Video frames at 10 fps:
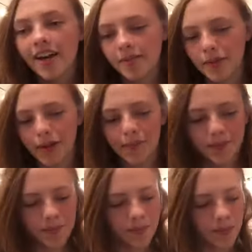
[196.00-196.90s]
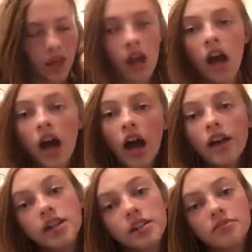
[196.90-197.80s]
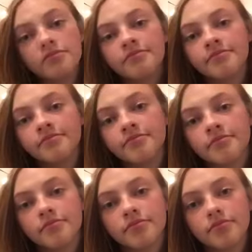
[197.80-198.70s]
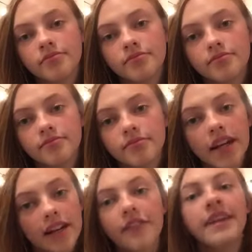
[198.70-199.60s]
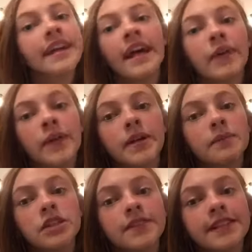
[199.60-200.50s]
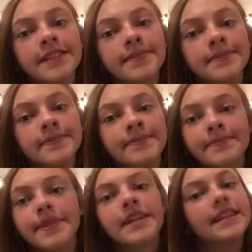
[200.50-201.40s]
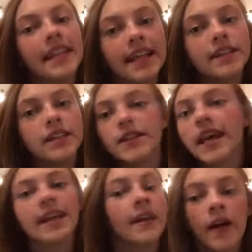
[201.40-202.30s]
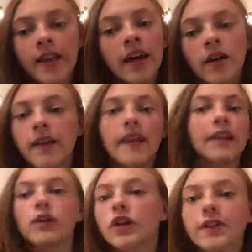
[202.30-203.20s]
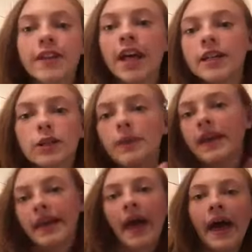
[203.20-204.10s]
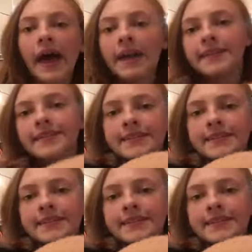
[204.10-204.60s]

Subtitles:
But I write everything down when I'm nervous, because then you'll get it all out, and then your nerves should be gone.